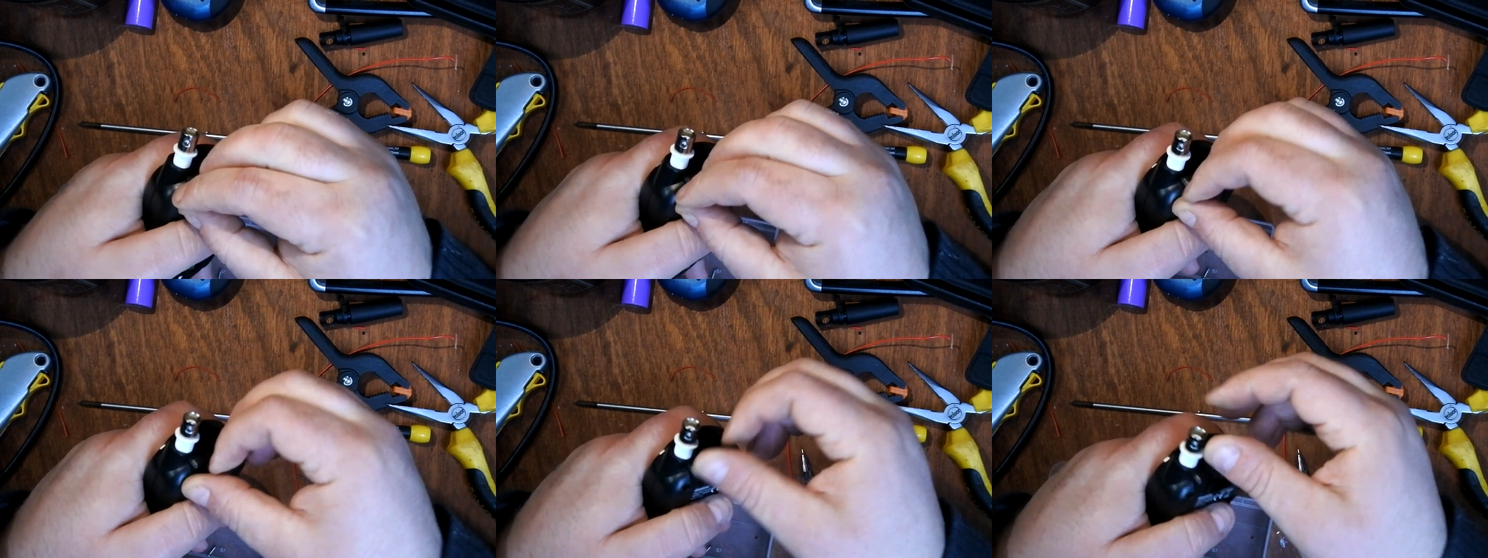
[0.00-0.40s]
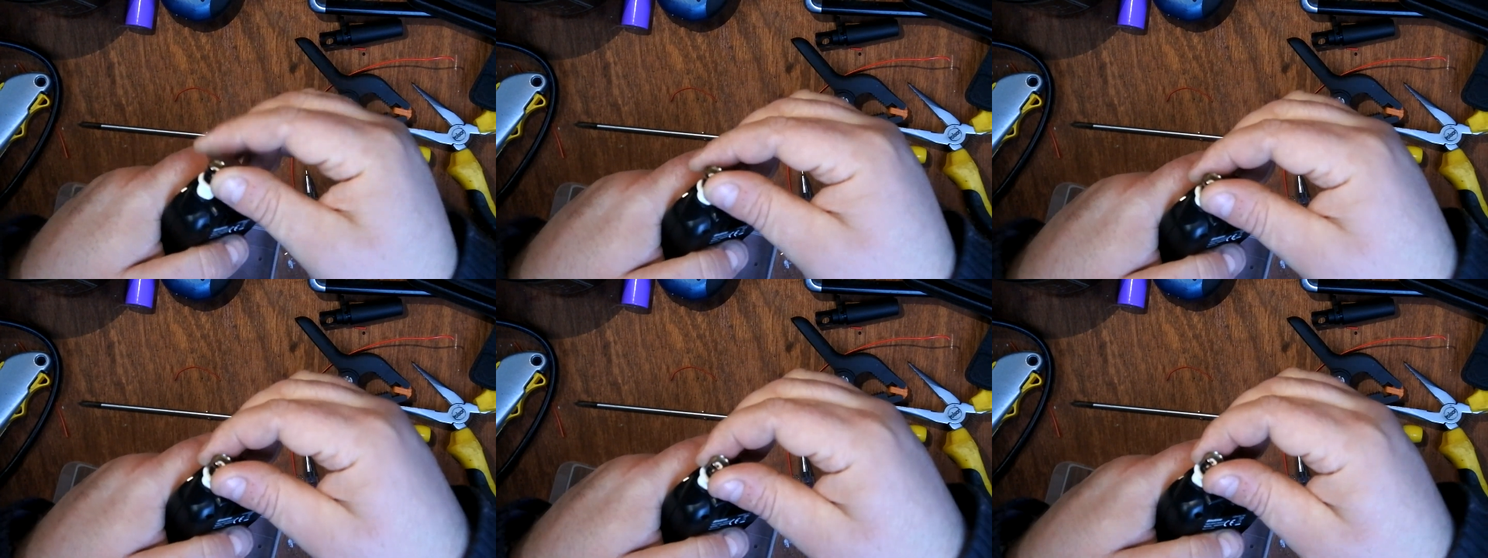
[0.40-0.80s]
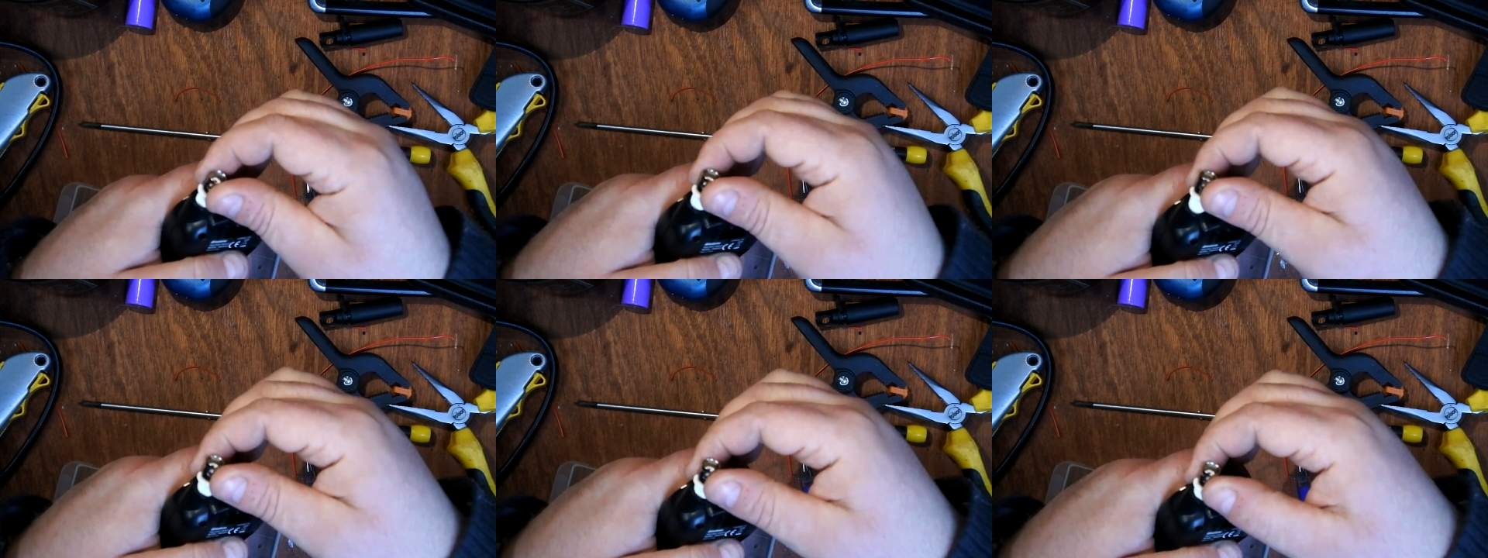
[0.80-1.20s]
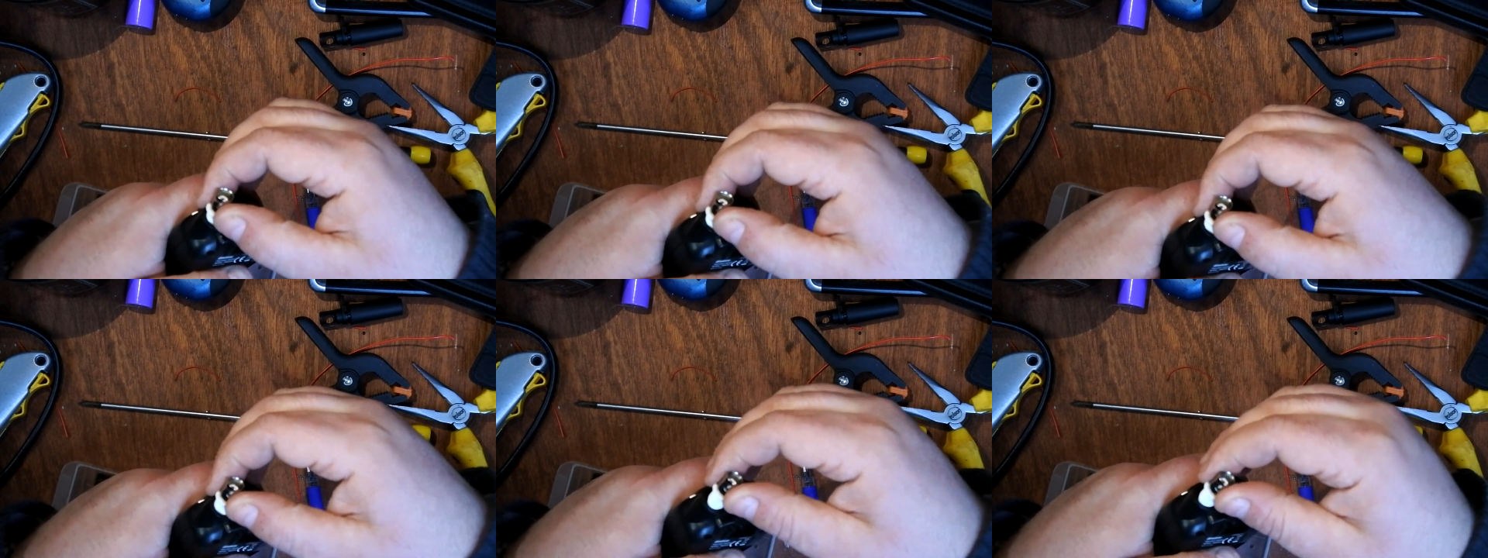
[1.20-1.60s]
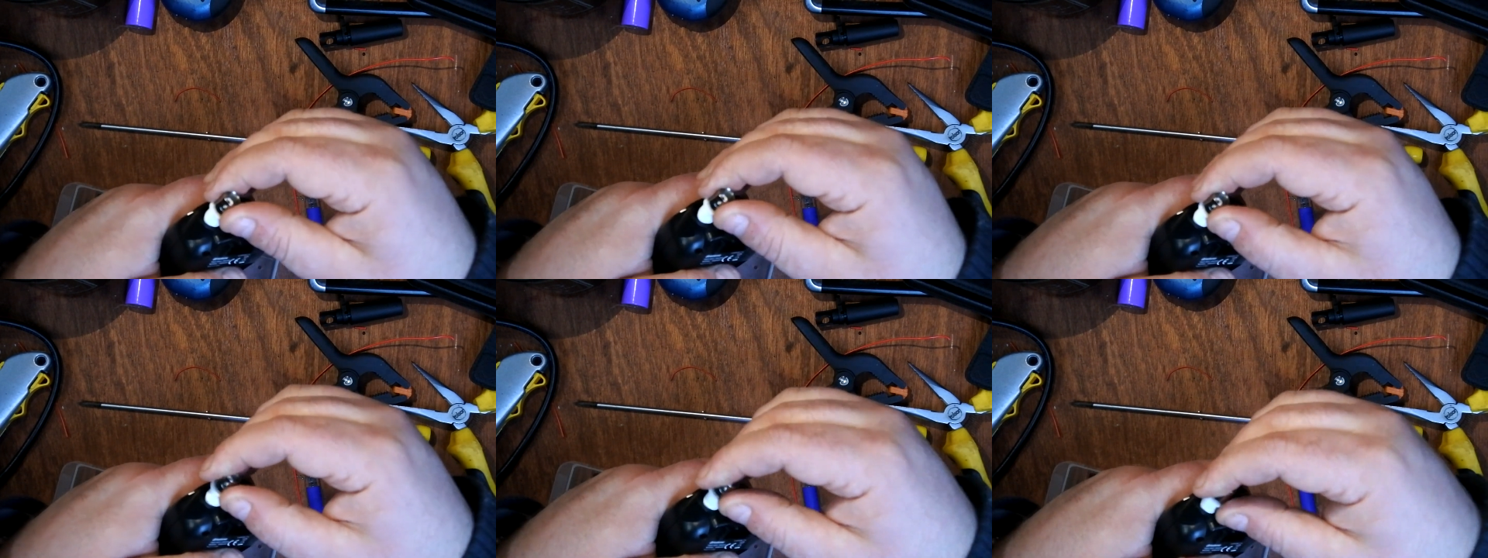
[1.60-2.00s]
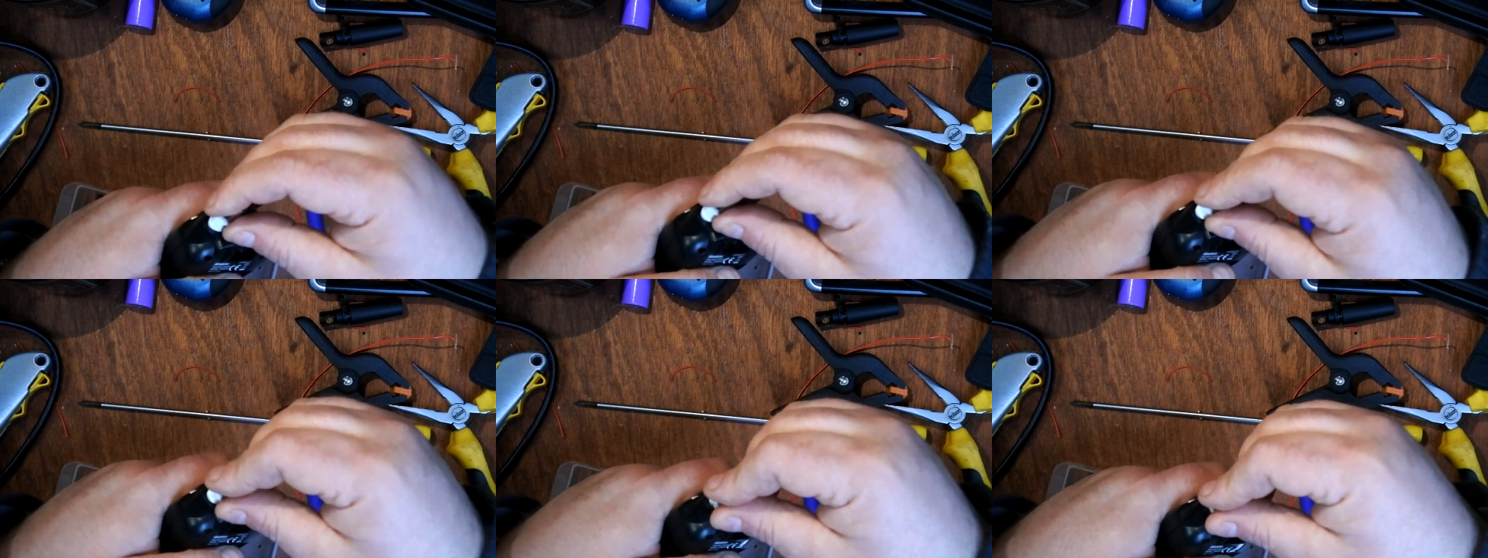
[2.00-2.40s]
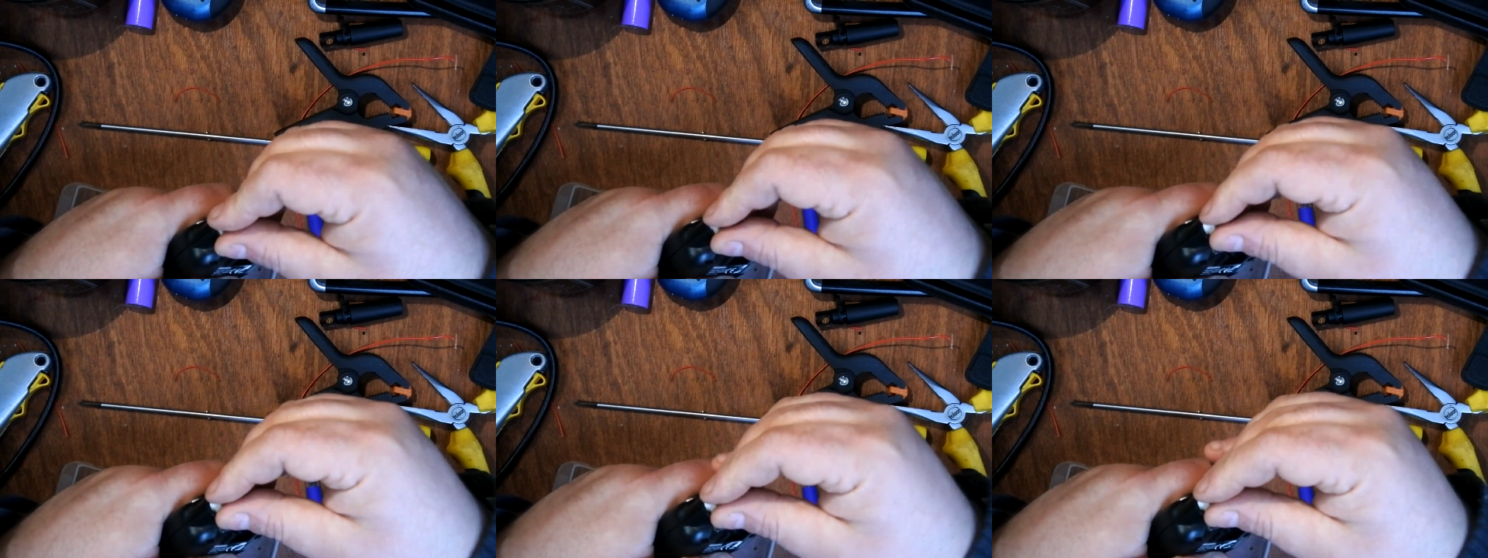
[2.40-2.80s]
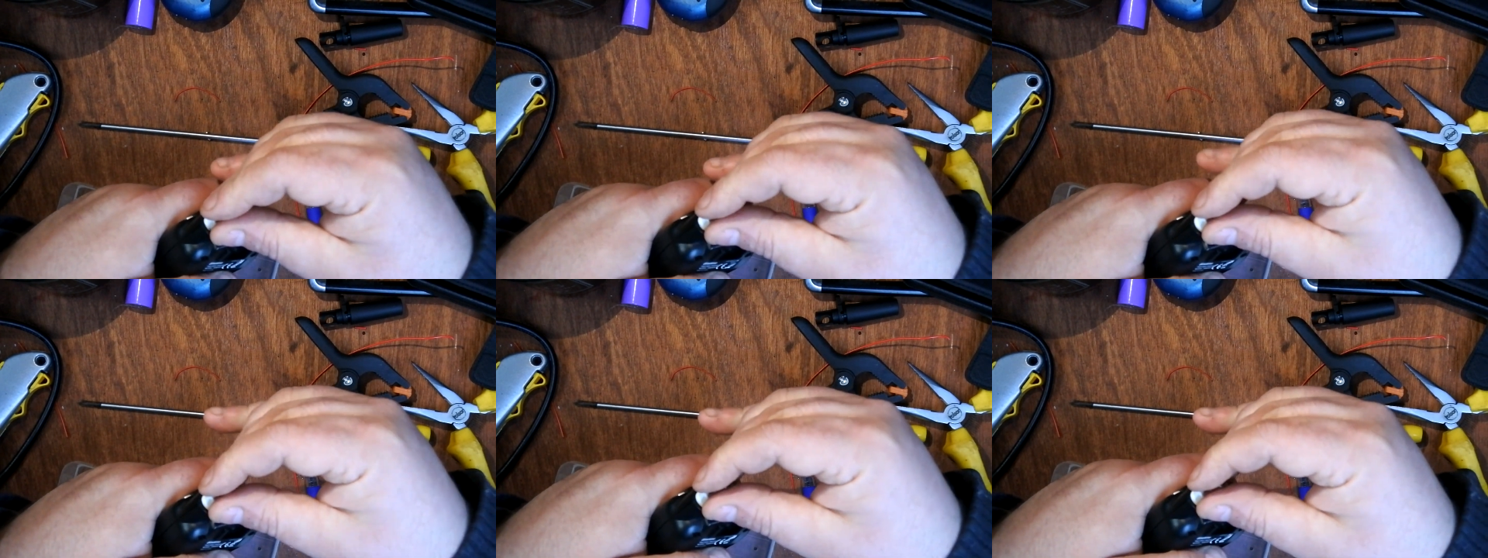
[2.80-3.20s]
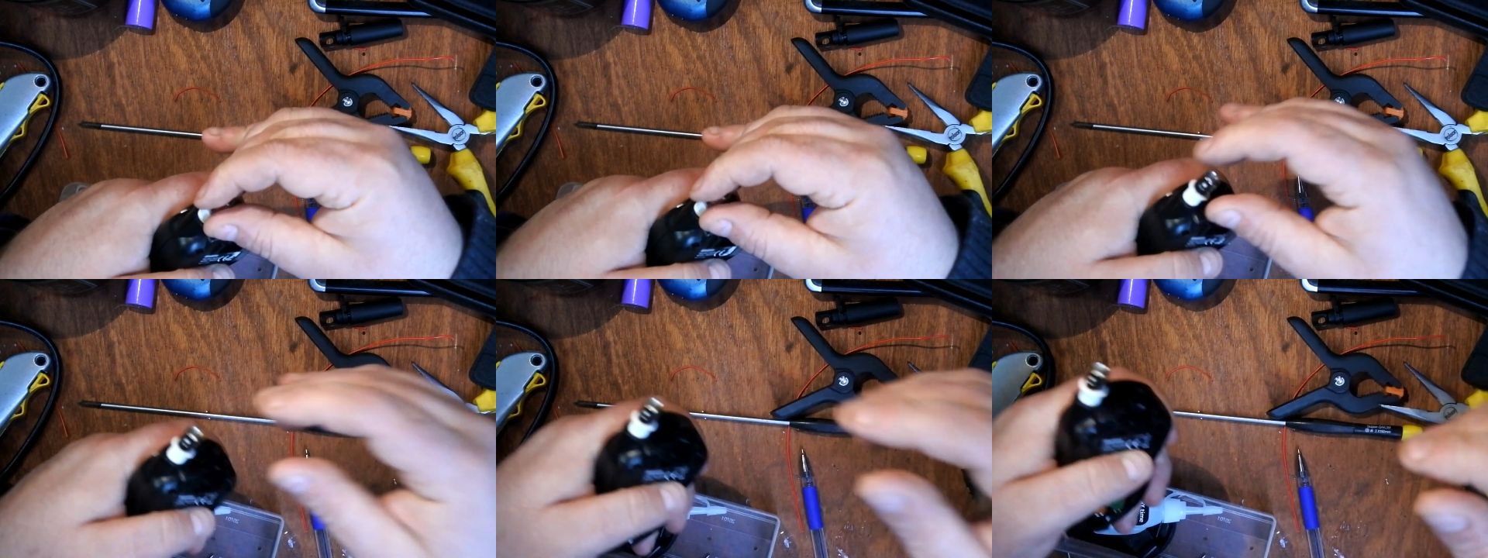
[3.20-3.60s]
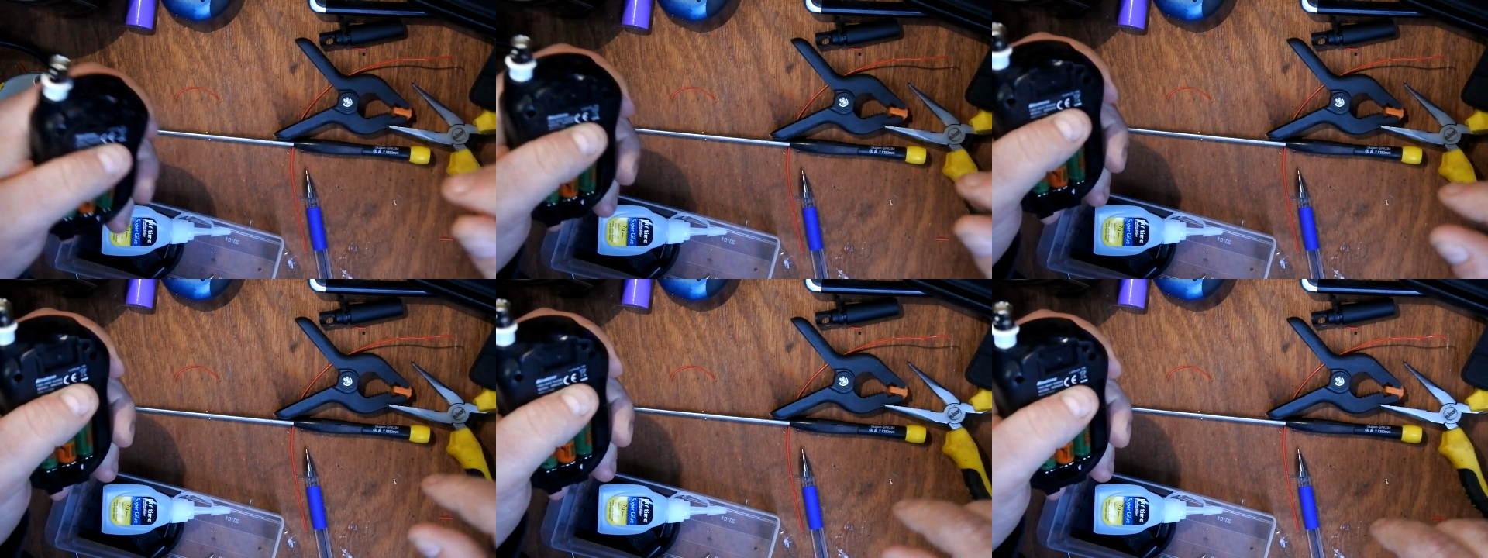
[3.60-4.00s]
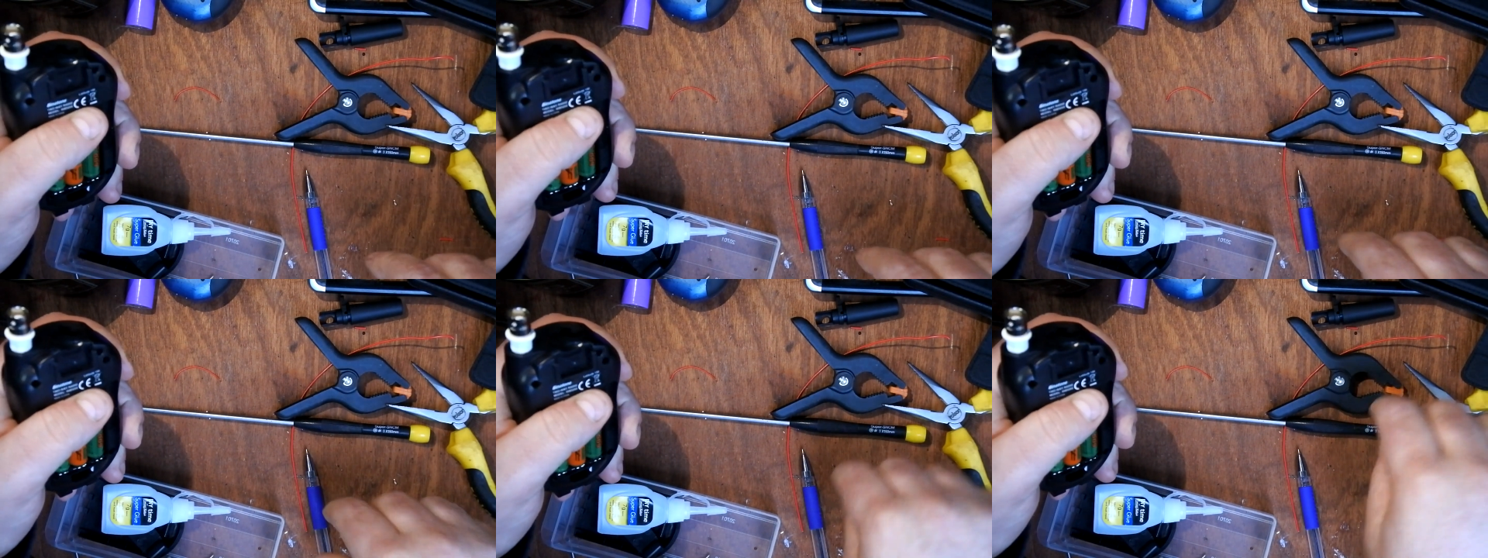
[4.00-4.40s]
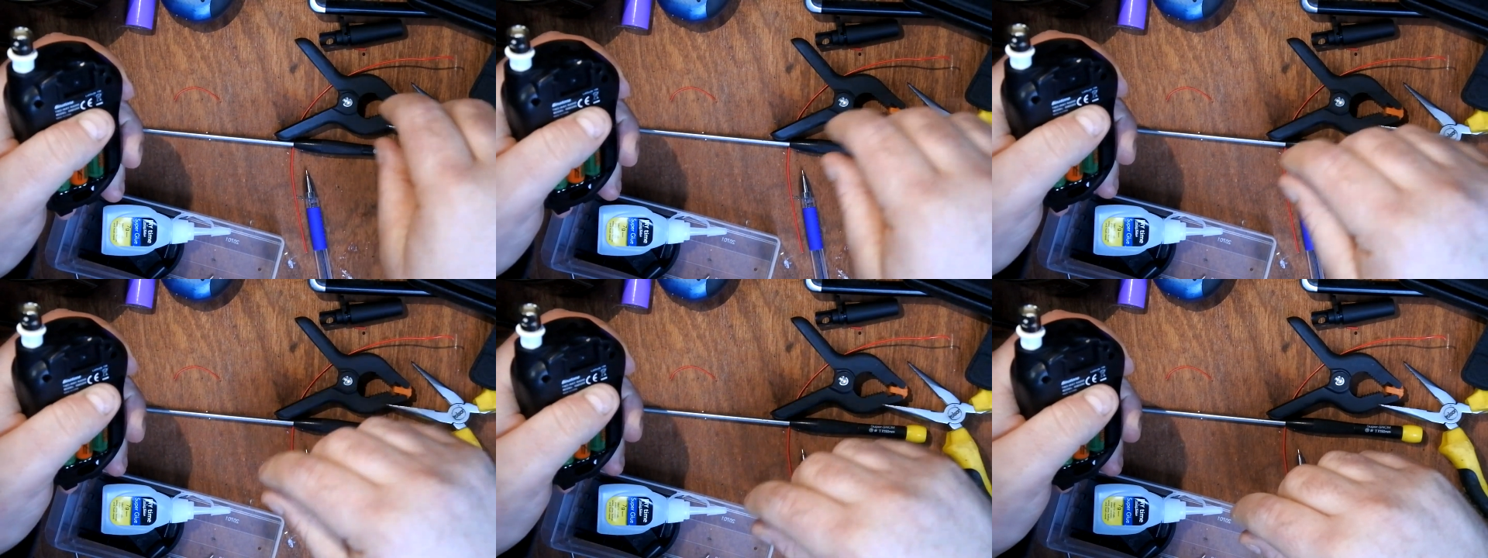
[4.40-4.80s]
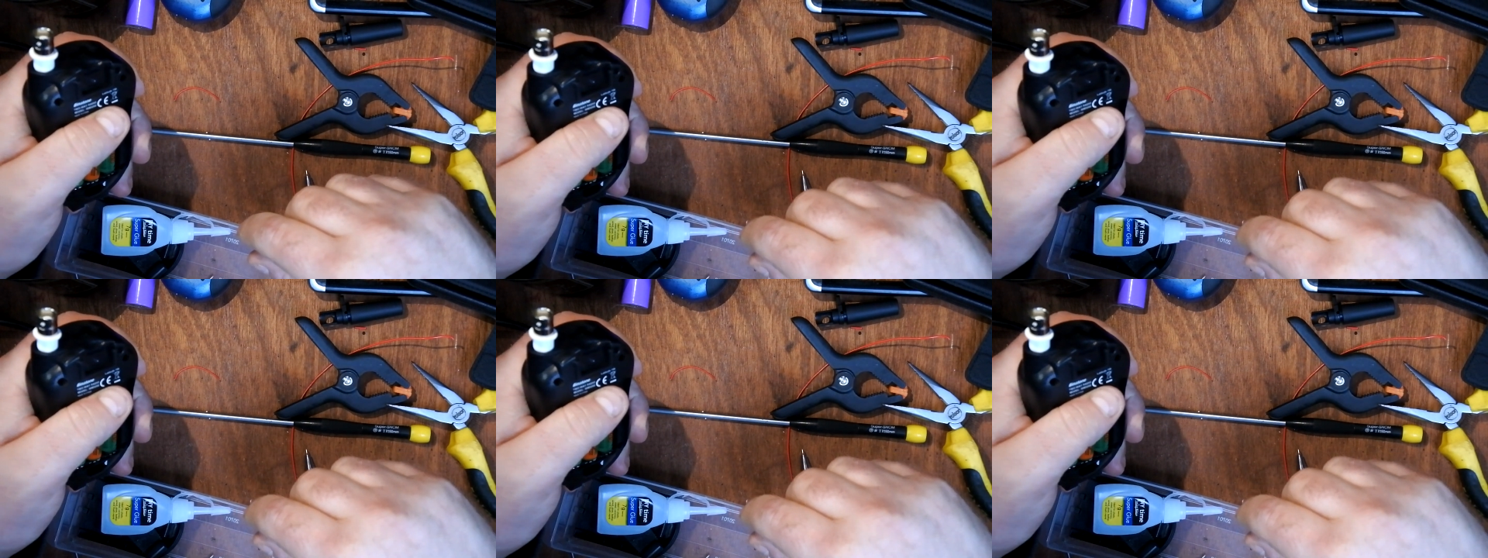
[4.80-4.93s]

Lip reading: No face is visible, so there are no lips to read.